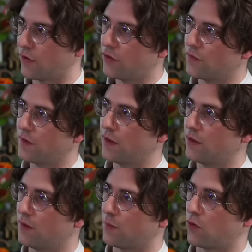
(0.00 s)
do you
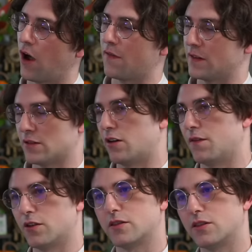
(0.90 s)
feel profits are
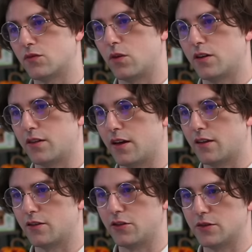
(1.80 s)
versus one or the
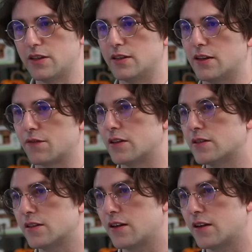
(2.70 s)
other? Do you see a difference in